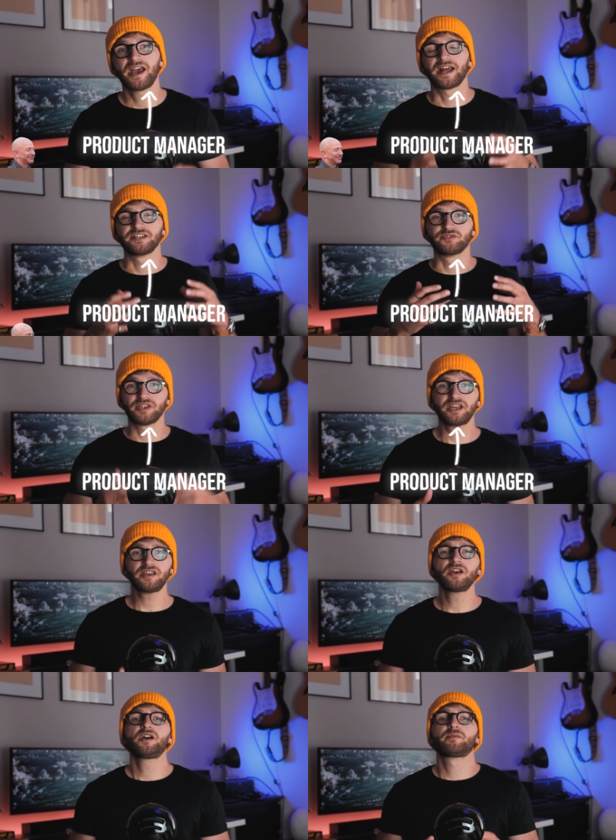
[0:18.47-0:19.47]
and
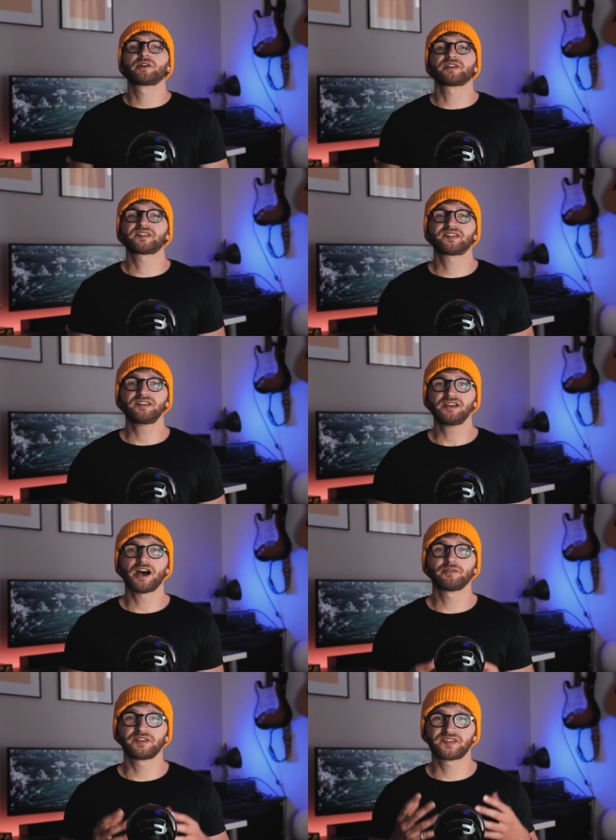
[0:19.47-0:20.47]
today we're gonna see
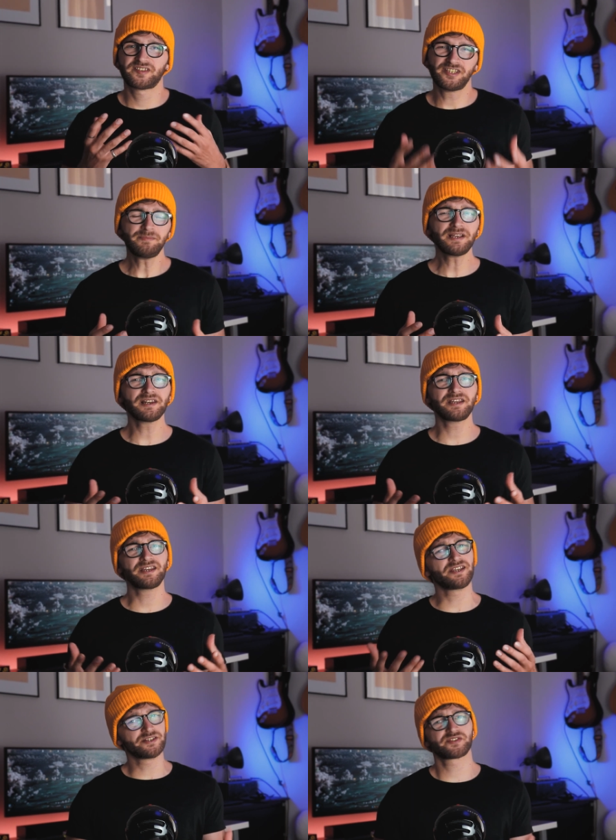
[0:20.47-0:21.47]
how this
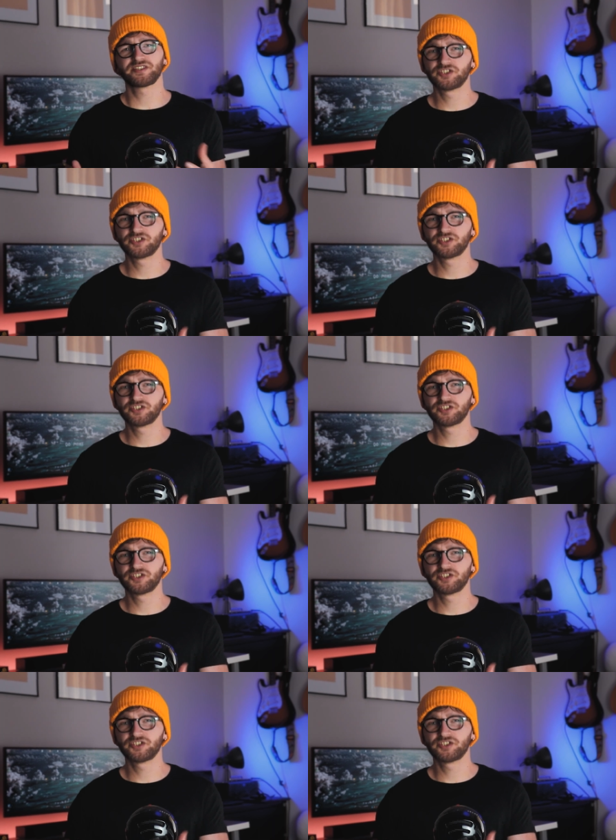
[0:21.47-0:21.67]
seemingly innocent